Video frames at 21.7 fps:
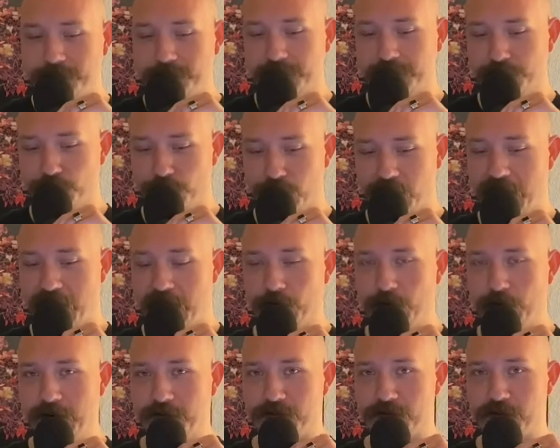buy it
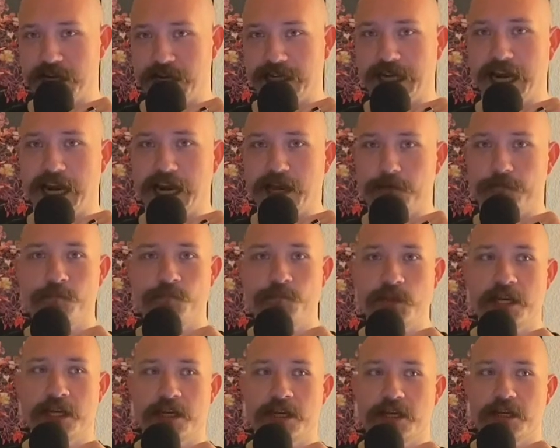whenever I can.
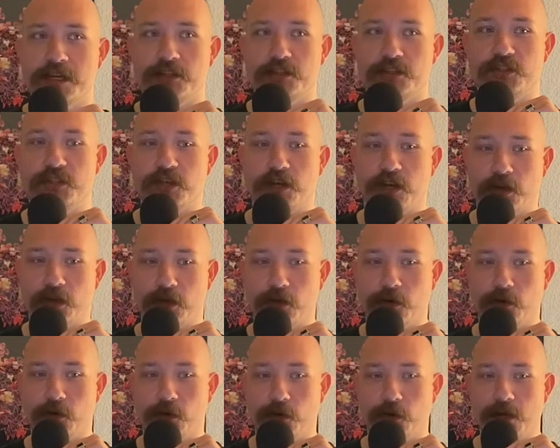
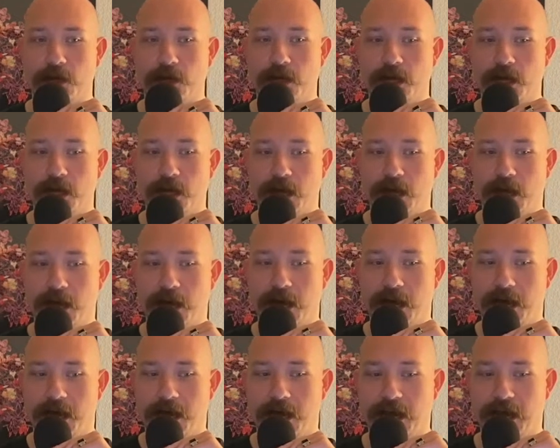So
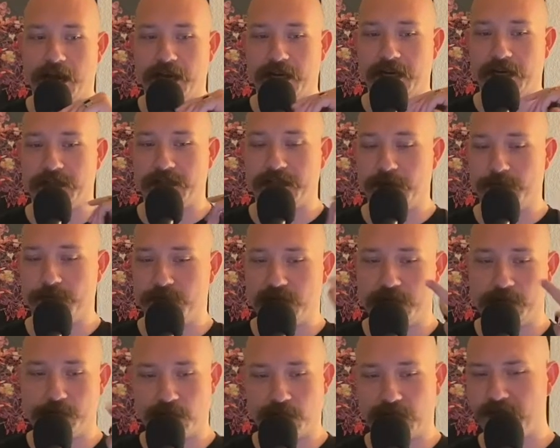I kept
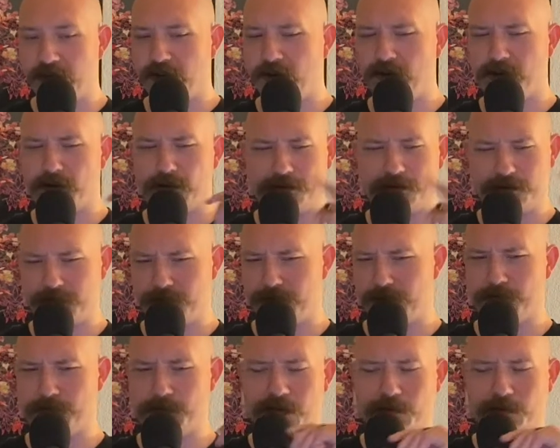it in my cart
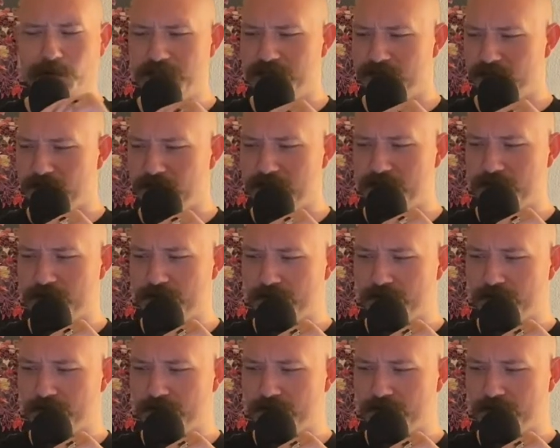or my wish list or